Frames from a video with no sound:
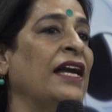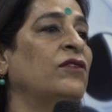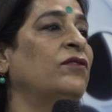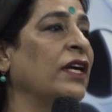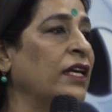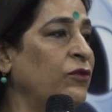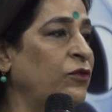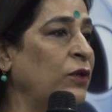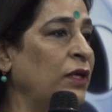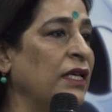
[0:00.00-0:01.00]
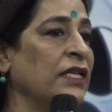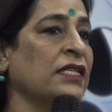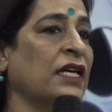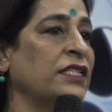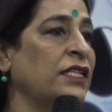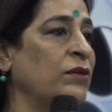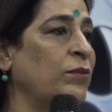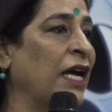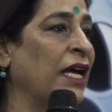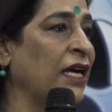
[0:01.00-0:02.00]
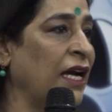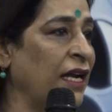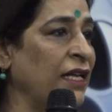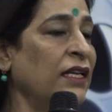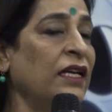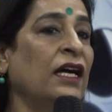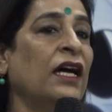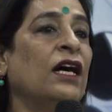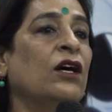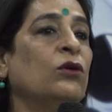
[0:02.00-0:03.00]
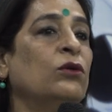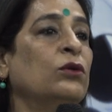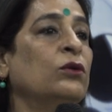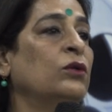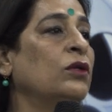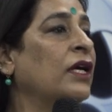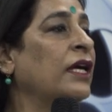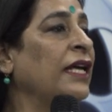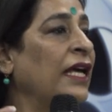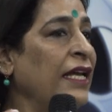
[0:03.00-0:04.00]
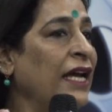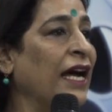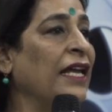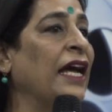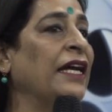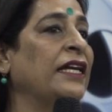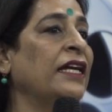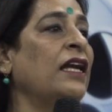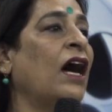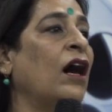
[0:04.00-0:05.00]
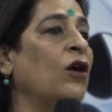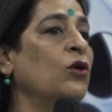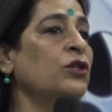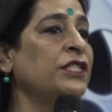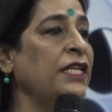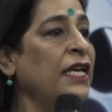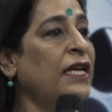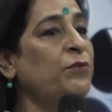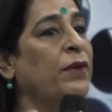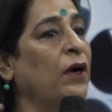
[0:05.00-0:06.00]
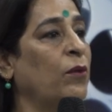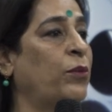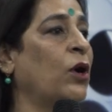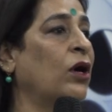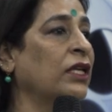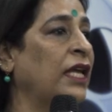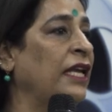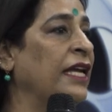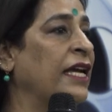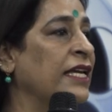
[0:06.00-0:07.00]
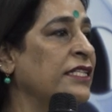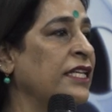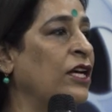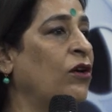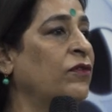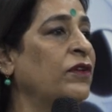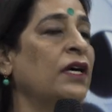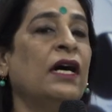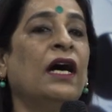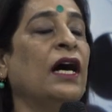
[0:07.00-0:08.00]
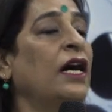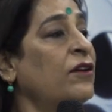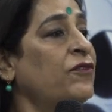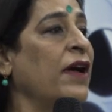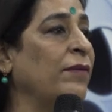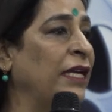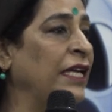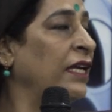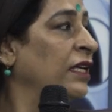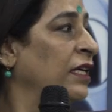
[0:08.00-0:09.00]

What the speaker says: a wonderful discussion by Karen, who really highlighted how she brought the legacy of her family